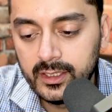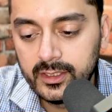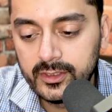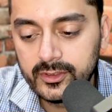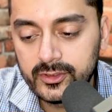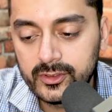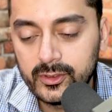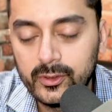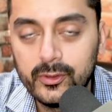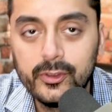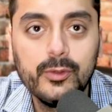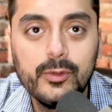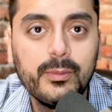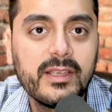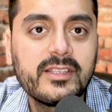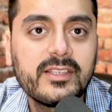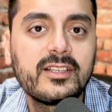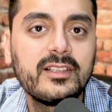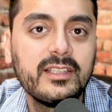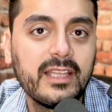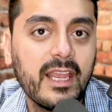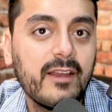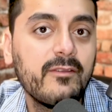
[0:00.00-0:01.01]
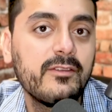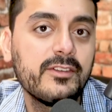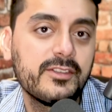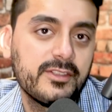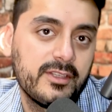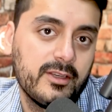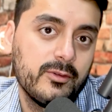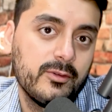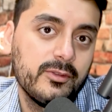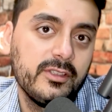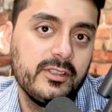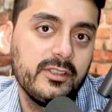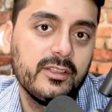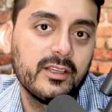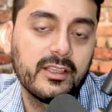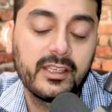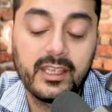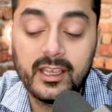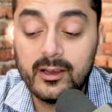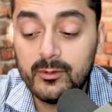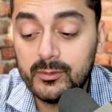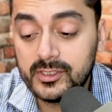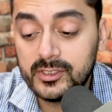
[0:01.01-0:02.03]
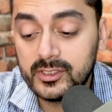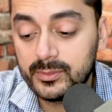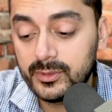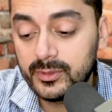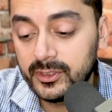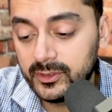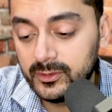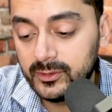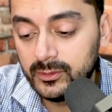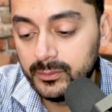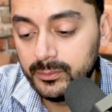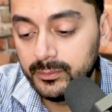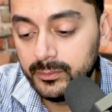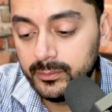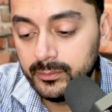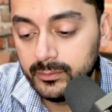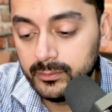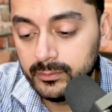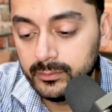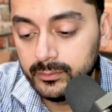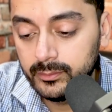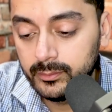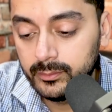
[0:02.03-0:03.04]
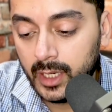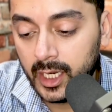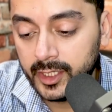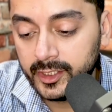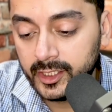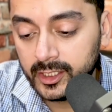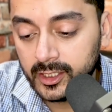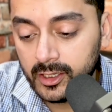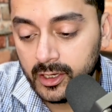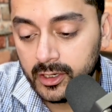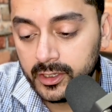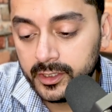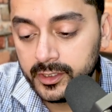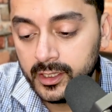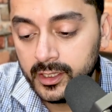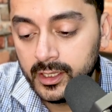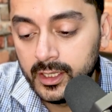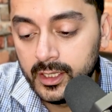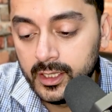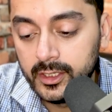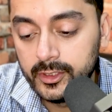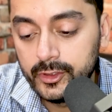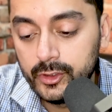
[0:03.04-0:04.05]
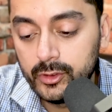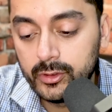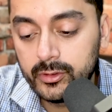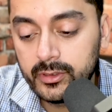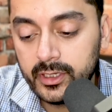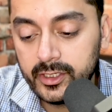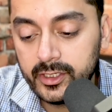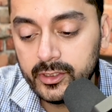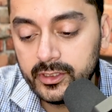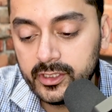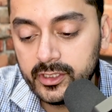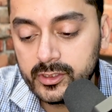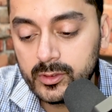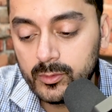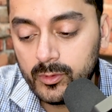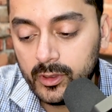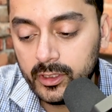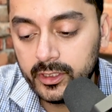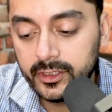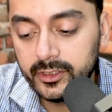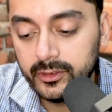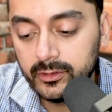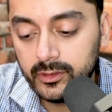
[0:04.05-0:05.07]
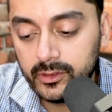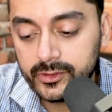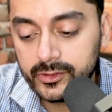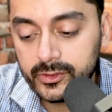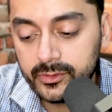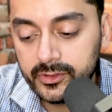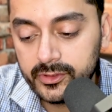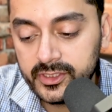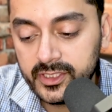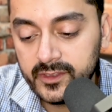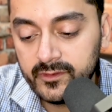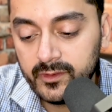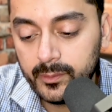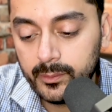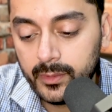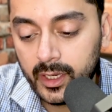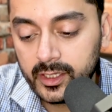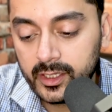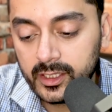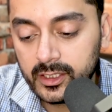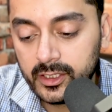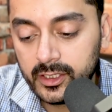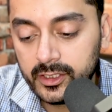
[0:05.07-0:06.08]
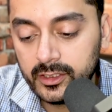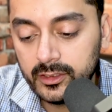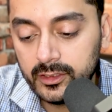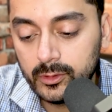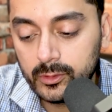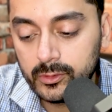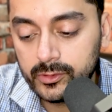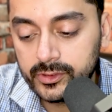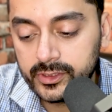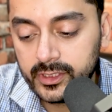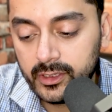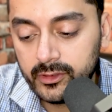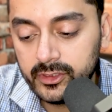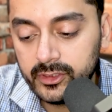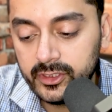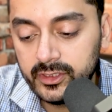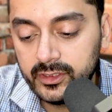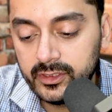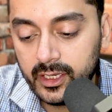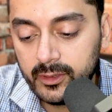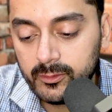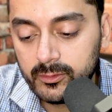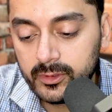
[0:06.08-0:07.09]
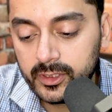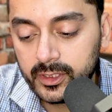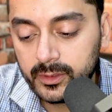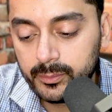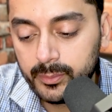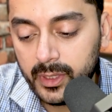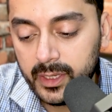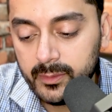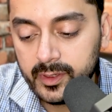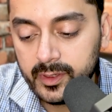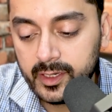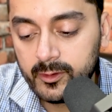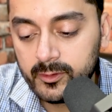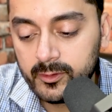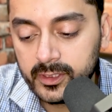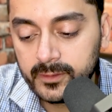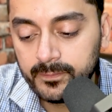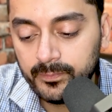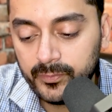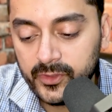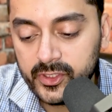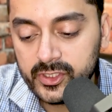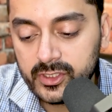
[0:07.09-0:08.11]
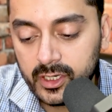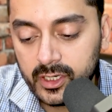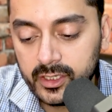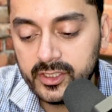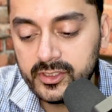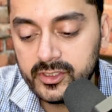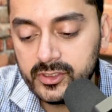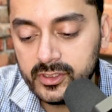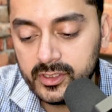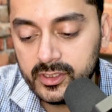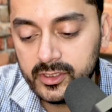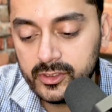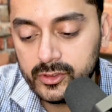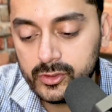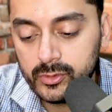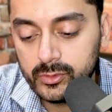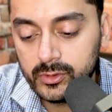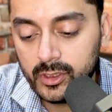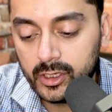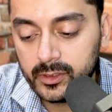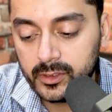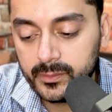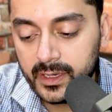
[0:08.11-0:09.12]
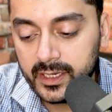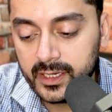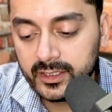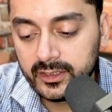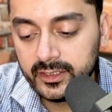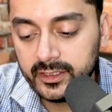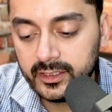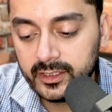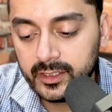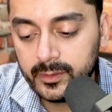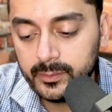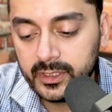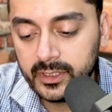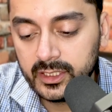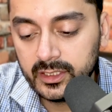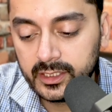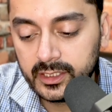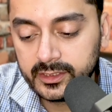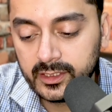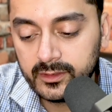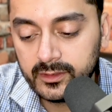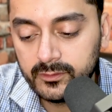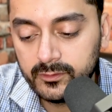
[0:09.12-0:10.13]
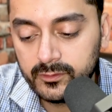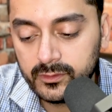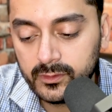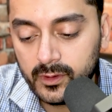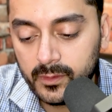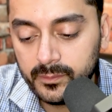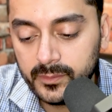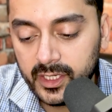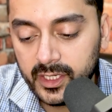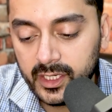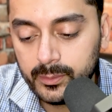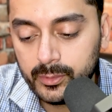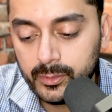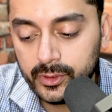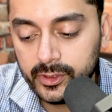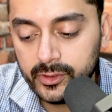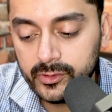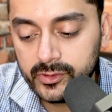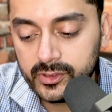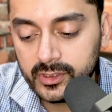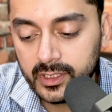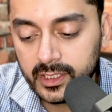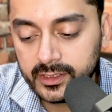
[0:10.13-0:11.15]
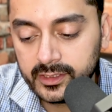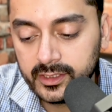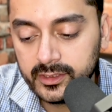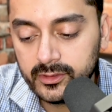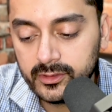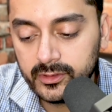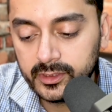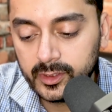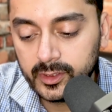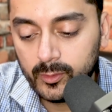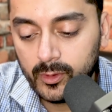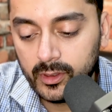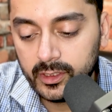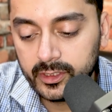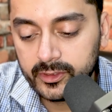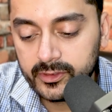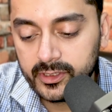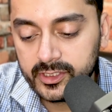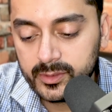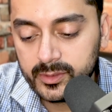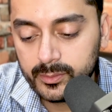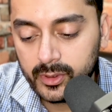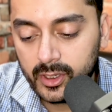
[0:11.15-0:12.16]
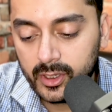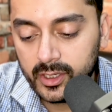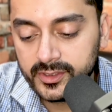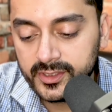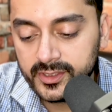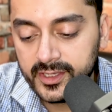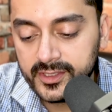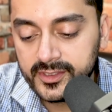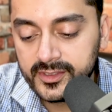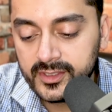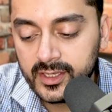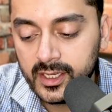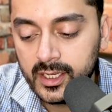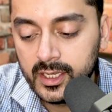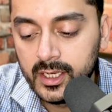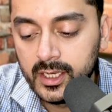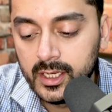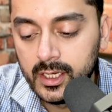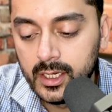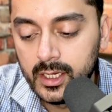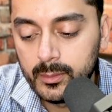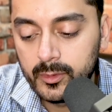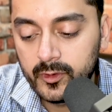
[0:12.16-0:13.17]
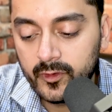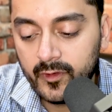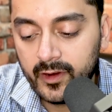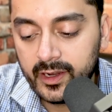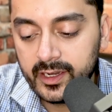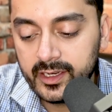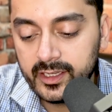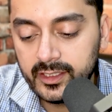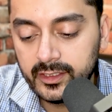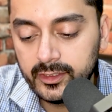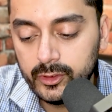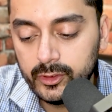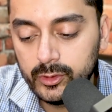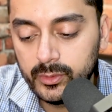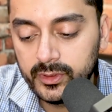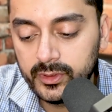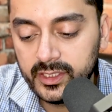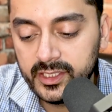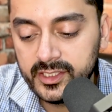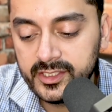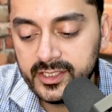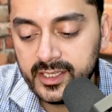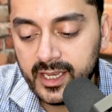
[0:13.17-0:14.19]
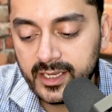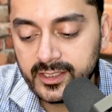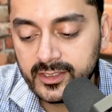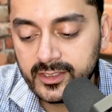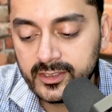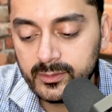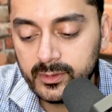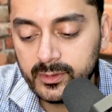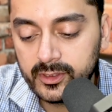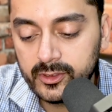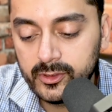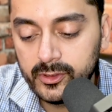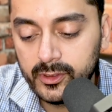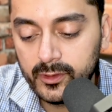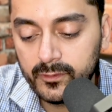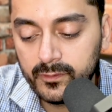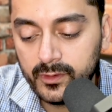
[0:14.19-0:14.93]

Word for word: So you basically have a Saudi account, which is pretty cool. MADA card. You create your digital wallet, you'll also receive a MADA card, a local Saudi network, payment network. And this card is issued automatically and can be collected from the airport you selected during the wallet creation process, providing you with easy access to your